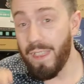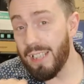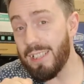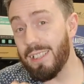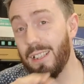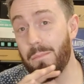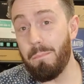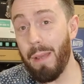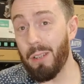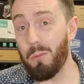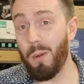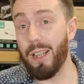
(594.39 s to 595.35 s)
This is a
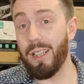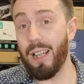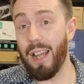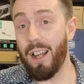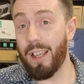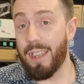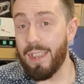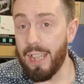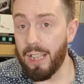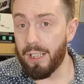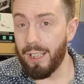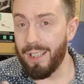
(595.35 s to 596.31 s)
big one, and I
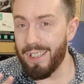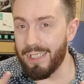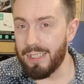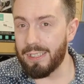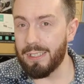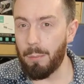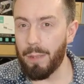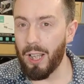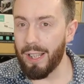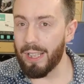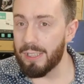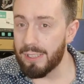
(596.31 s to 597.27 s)
think this is
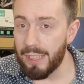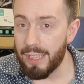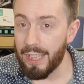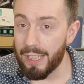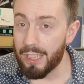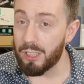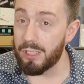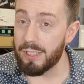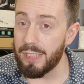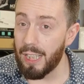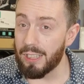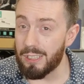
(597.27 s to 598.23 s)
something I think Seagate
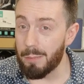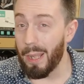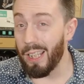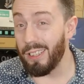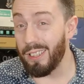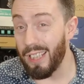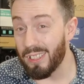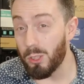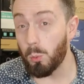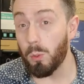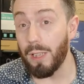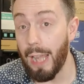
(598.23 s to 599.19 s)
could stand to be a
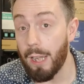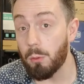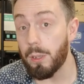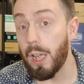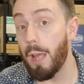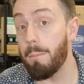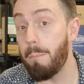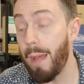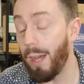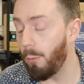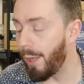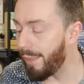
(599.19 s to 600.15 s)
little louder
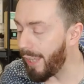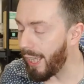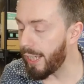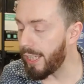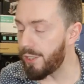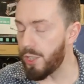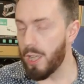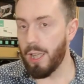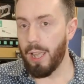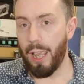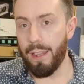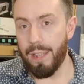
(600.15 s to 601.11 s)
about, and that is
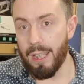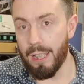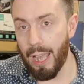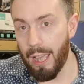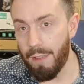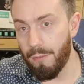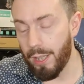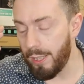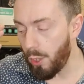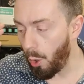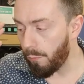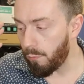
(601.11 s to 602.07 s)
in the
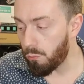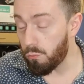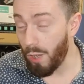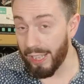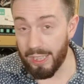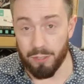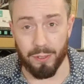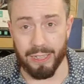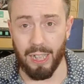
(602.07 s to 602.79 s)
event of raid